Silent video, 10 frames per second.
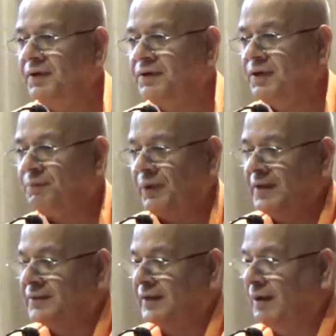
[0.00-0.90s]
So
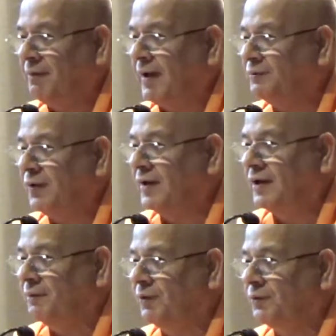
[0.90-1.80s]
please save us, we are
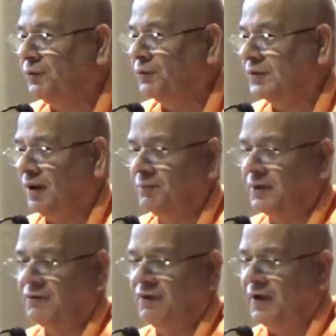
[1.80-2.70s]
not able to do
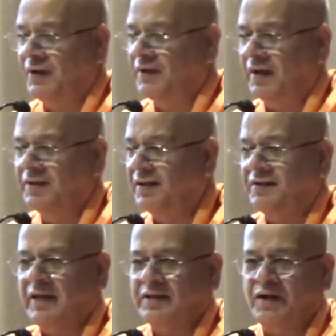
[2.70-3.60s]
something very
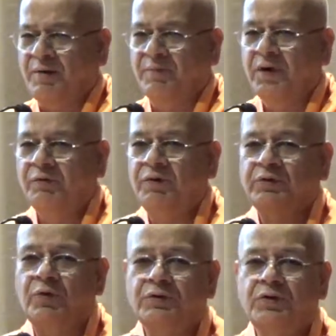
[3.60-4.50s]
dangerous has come, who is
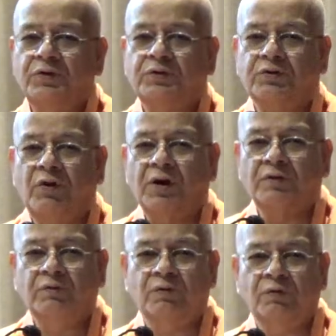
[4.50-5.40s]
going to destroy
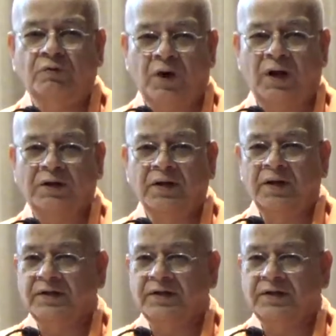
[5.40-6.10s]
the whole world.